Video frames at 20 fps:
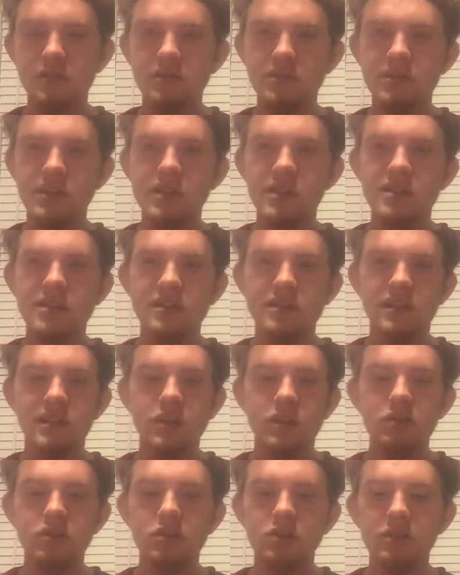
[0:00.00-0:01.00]
Ortiz
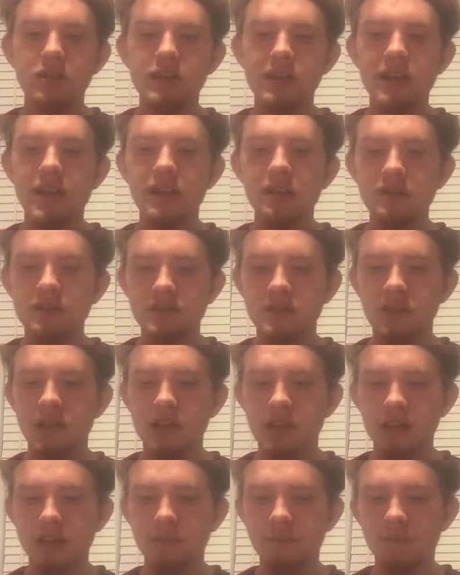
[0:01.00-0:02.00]
to the
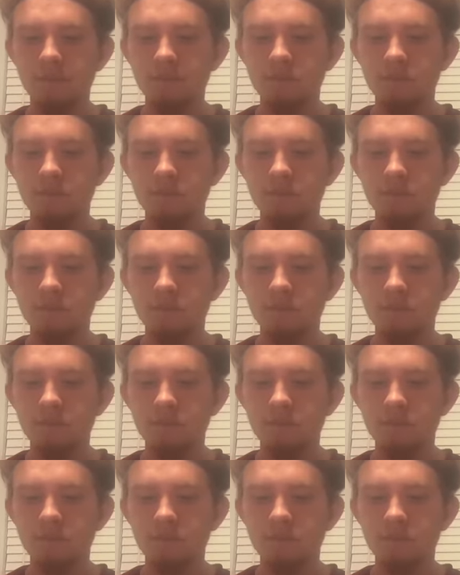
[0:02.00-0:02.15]
outside.